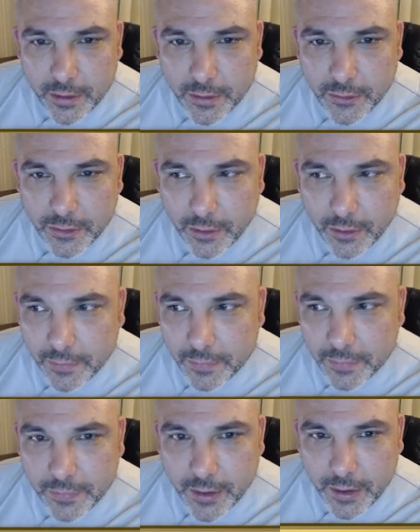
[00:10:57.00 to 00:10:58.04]
So,
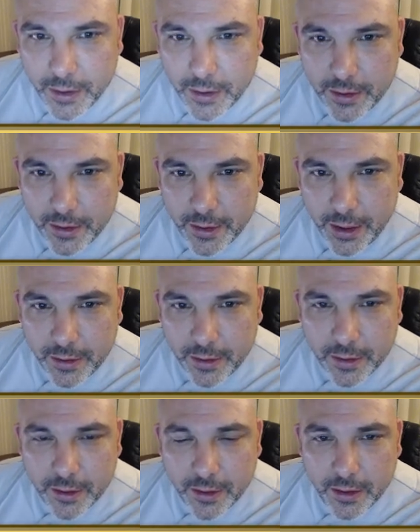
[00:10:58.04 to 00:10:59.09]
yeah.
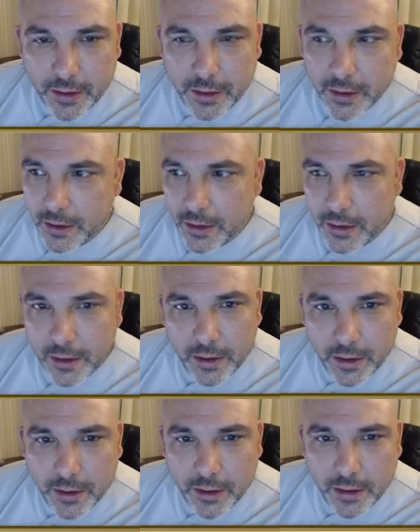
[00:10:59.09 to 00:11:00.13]

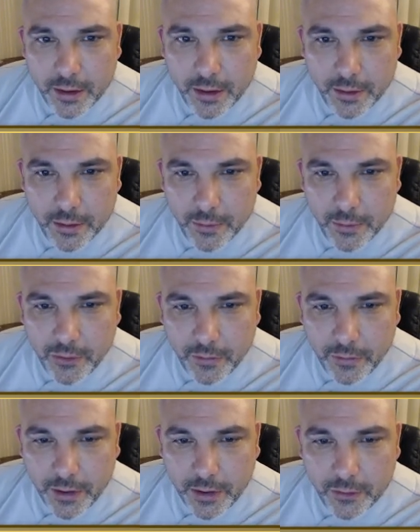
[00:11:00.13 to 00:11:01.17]
Let me see
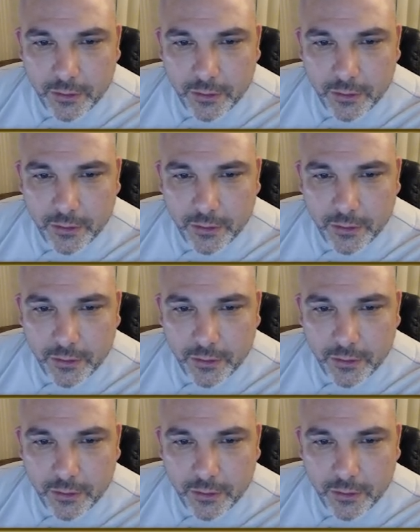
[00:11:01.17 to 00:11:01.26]
if I can